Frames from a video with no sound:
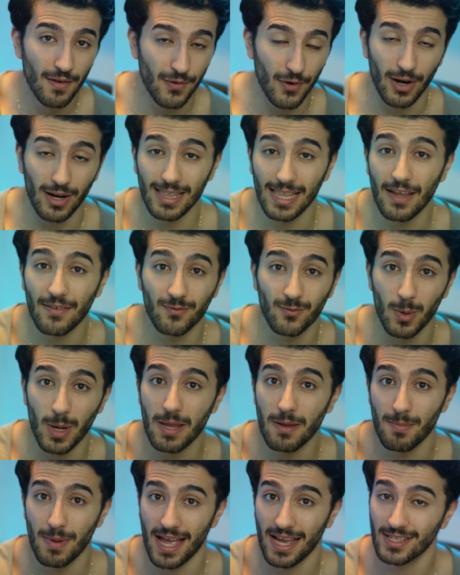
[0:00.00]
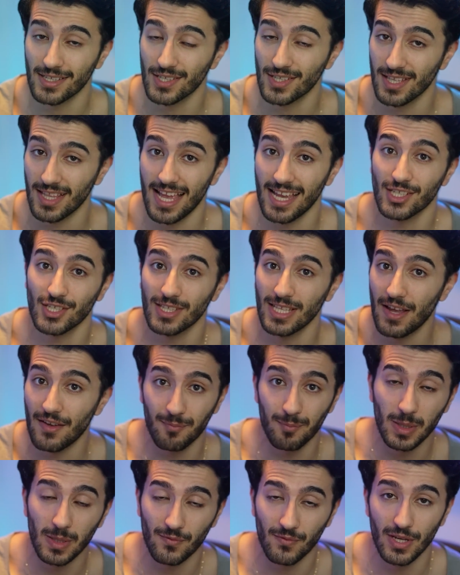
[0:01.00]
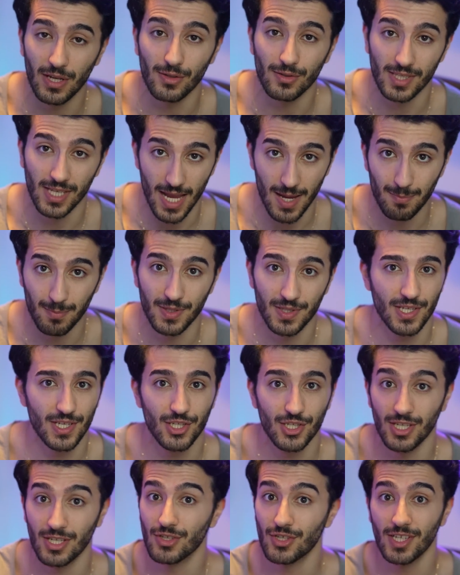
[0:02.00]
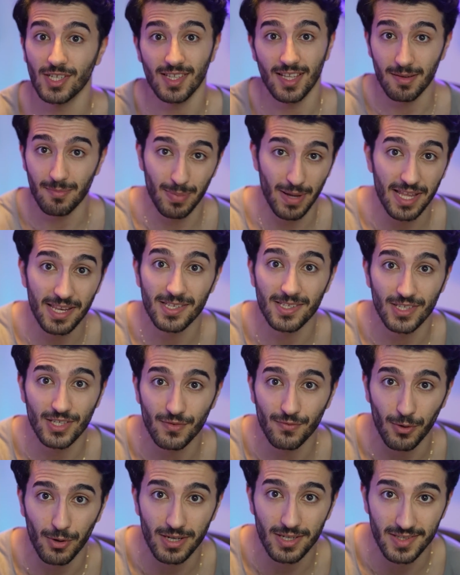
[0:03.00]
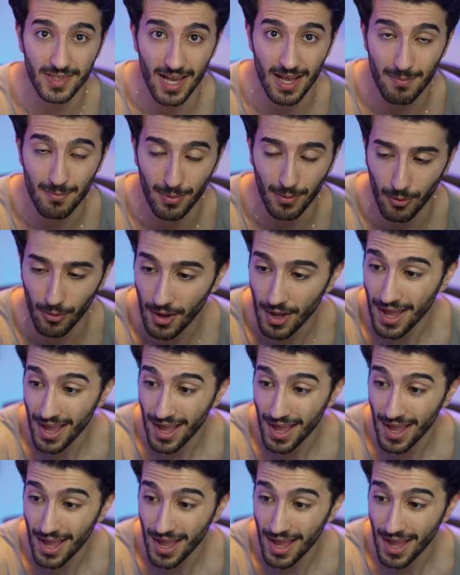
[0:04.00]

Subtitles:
for a left wing back / left midfield type position, just like Perisic, for example.